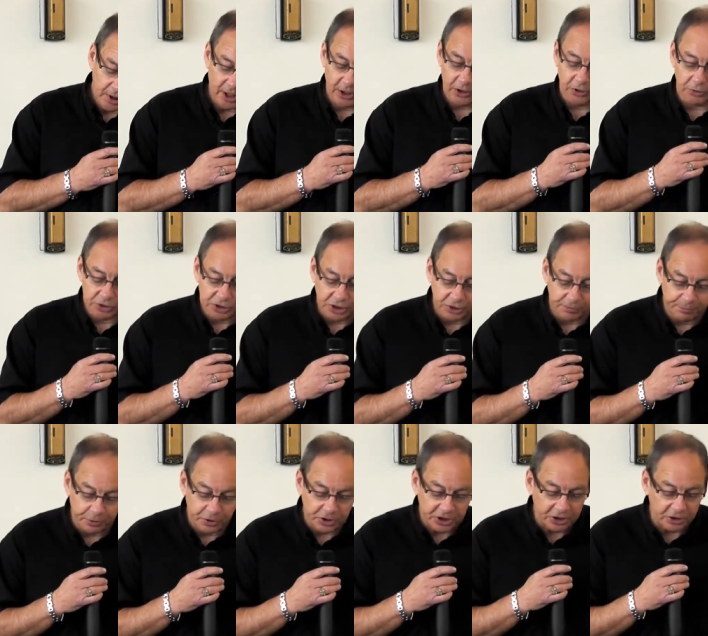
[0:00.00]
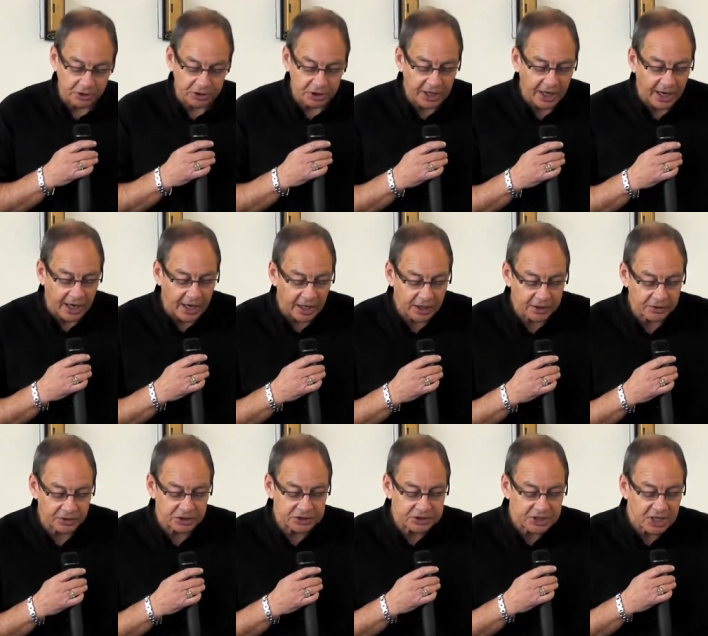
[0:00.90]
And you shall put into the
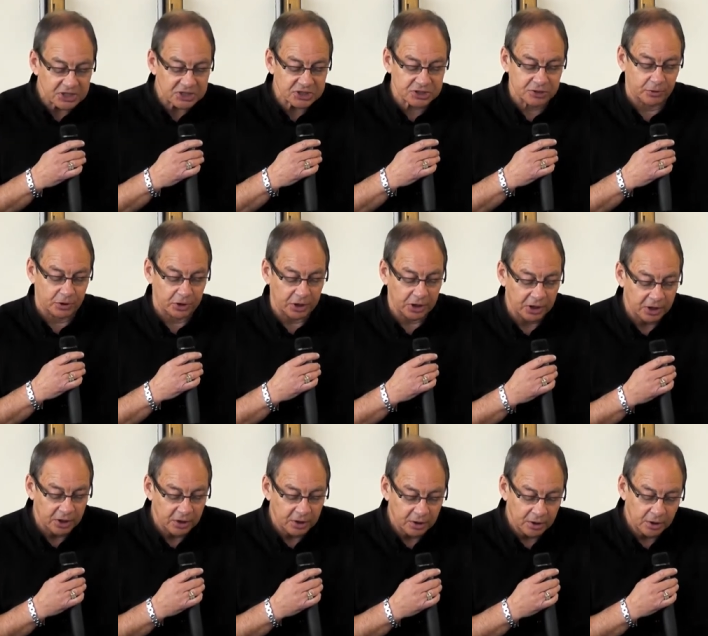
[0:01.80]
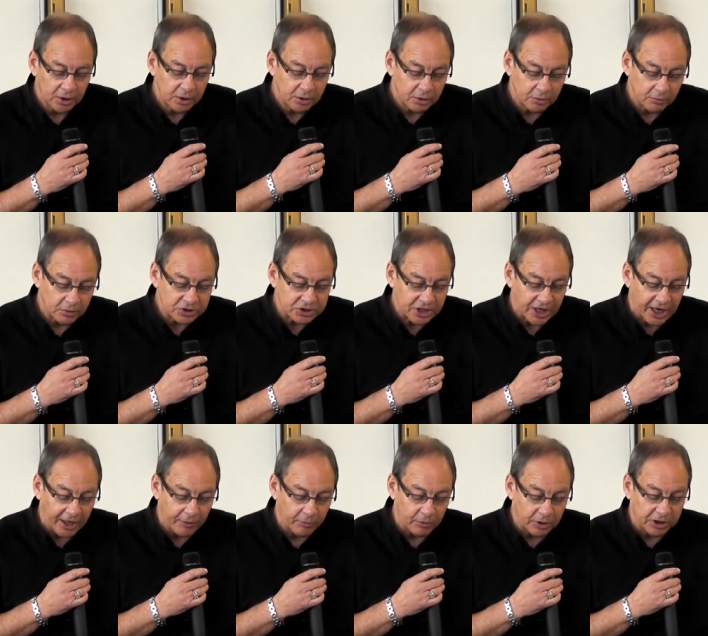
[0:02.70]
ark the testimony which
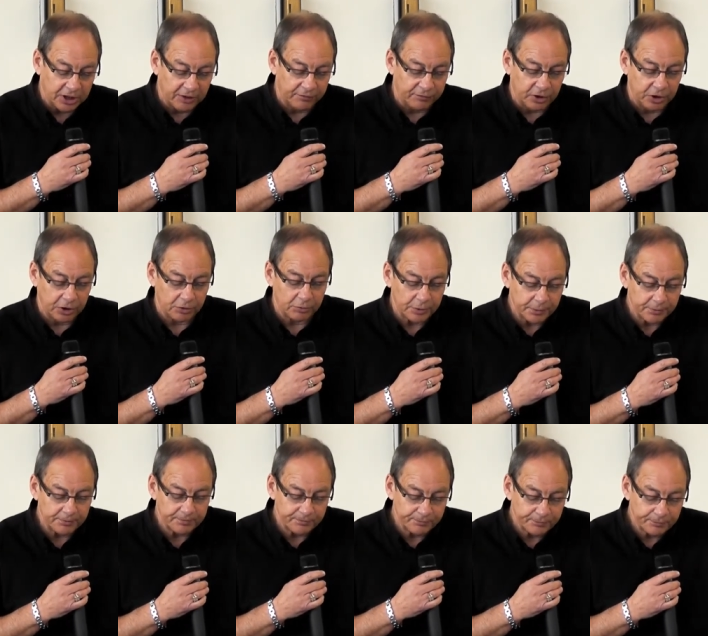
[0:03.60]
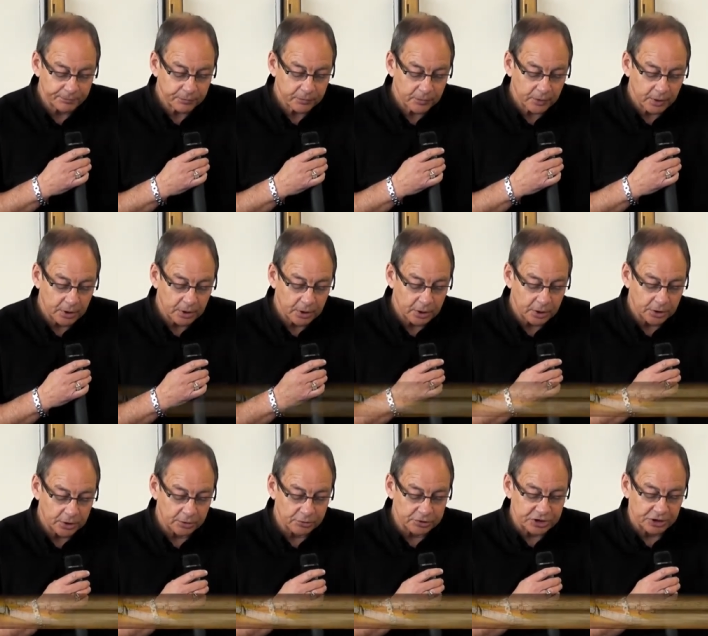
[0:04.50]
I will give you.
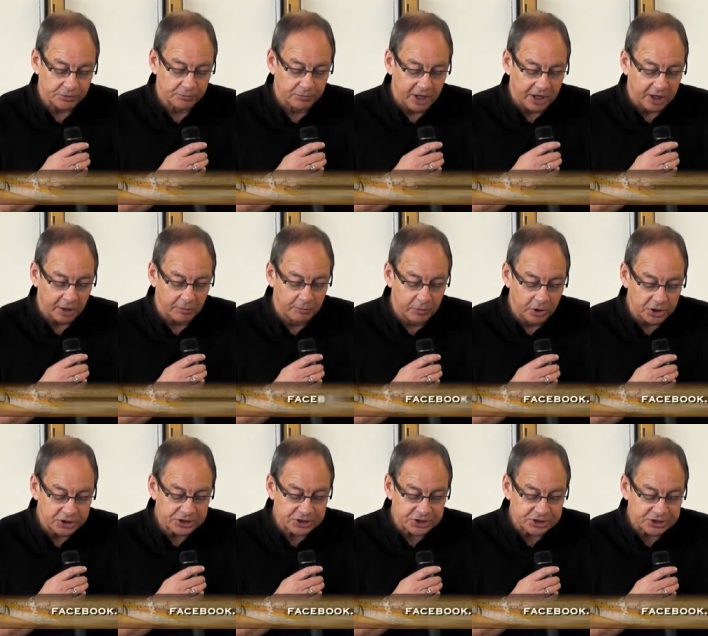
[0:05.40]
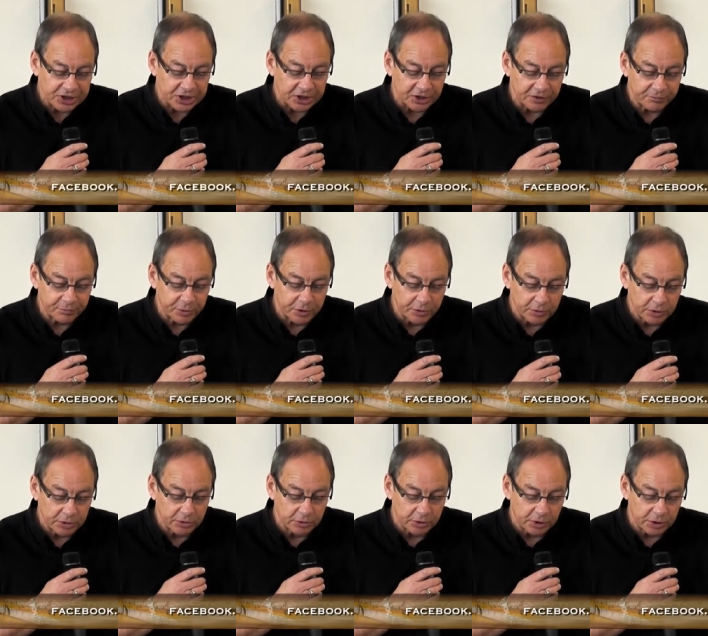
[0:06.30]
You shall make a mercy seat of
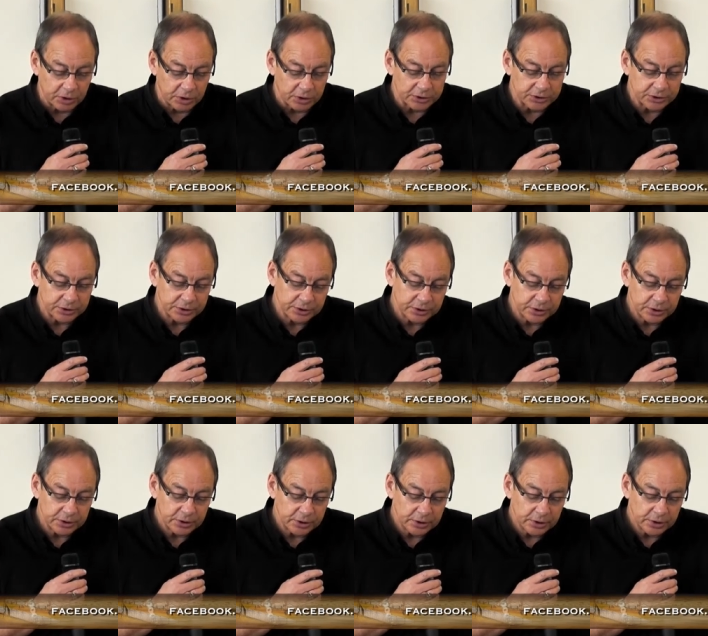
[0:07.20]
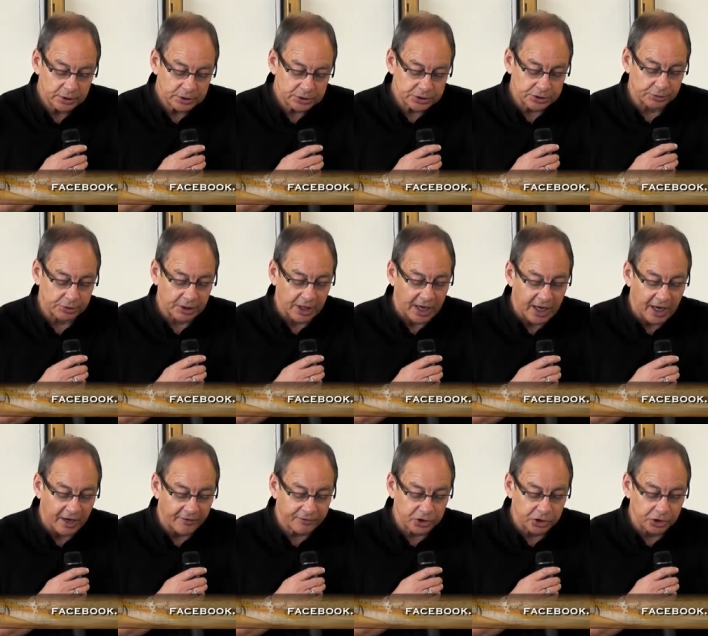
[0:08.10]
pure gold. Two and a
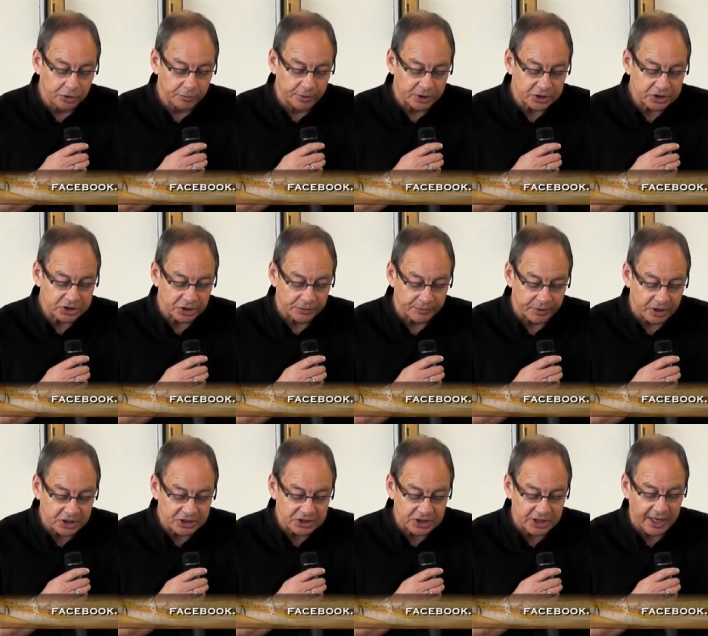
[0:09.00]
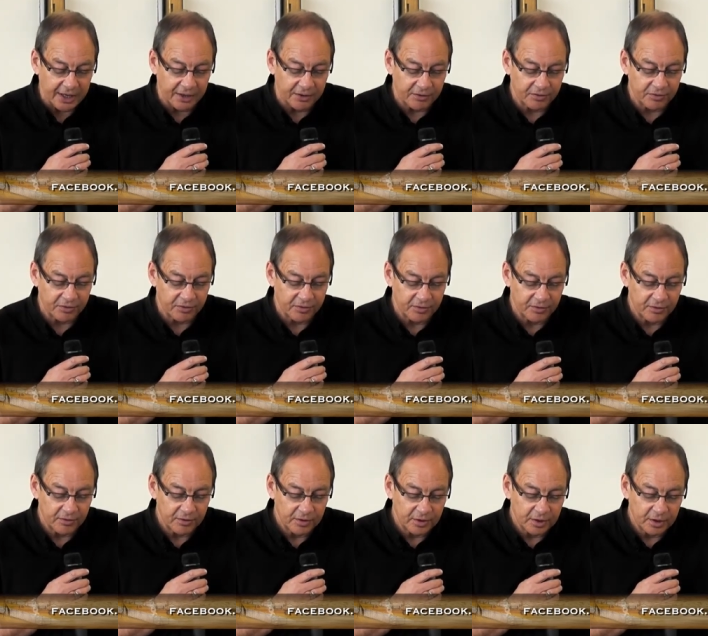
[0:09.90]
half cubits shall be its length,
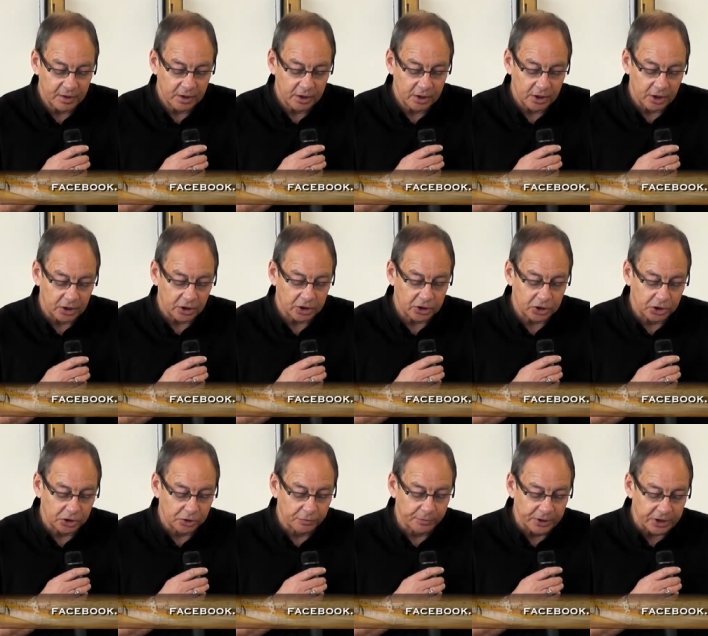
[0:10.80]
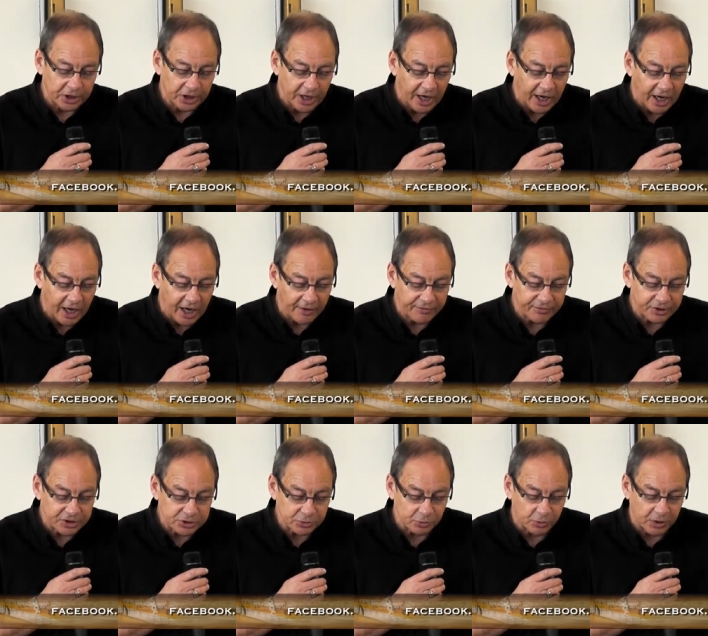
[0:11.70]
and a cubit and a half
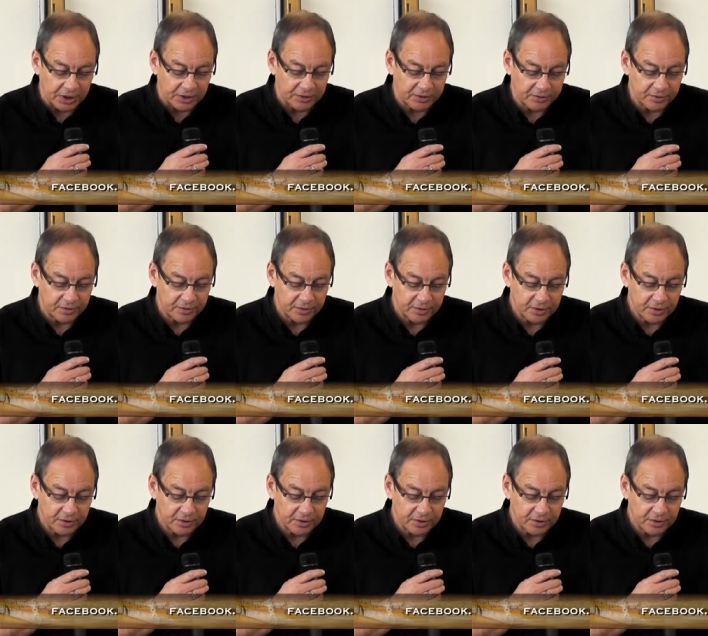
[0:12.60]
its width.